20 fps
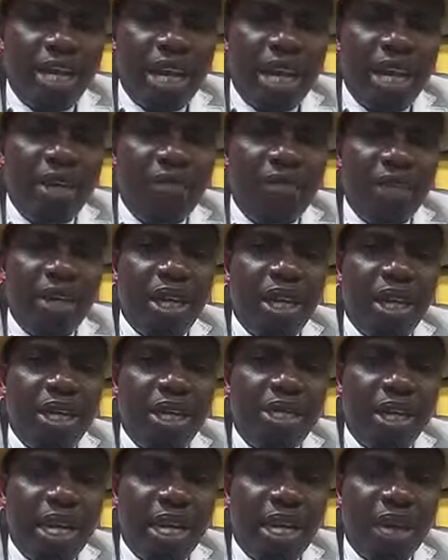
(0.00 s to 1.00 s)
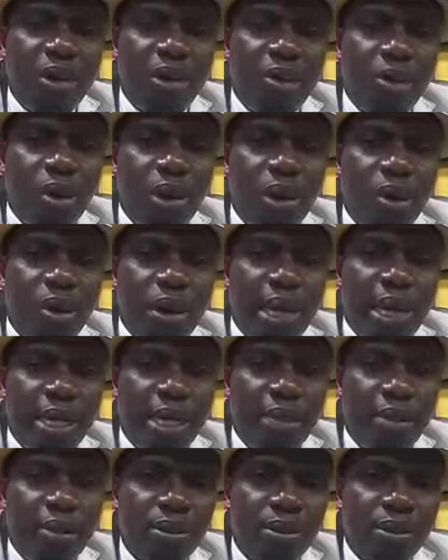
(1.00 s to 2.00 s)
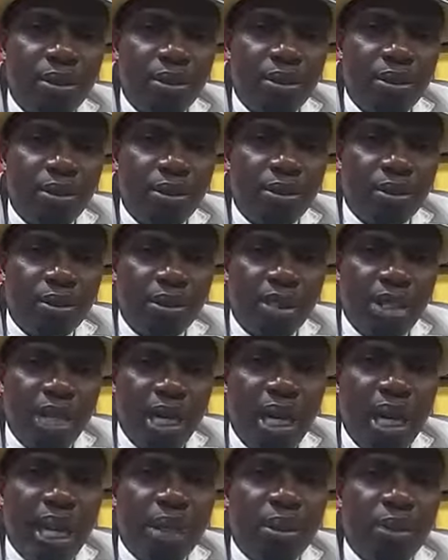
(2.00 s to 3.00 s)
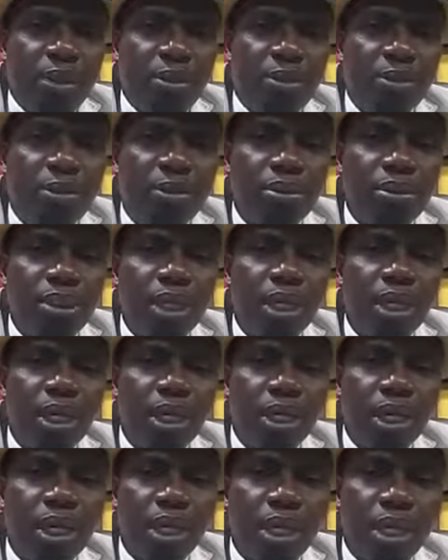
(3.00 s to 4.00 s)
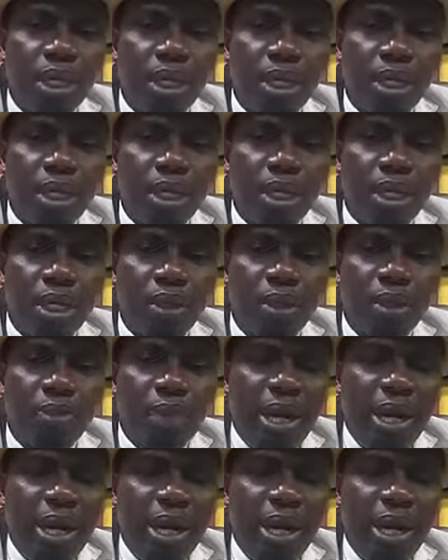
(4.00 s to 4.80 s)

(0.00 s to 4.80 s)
evening, he decided not to go to work, so stayed at home. When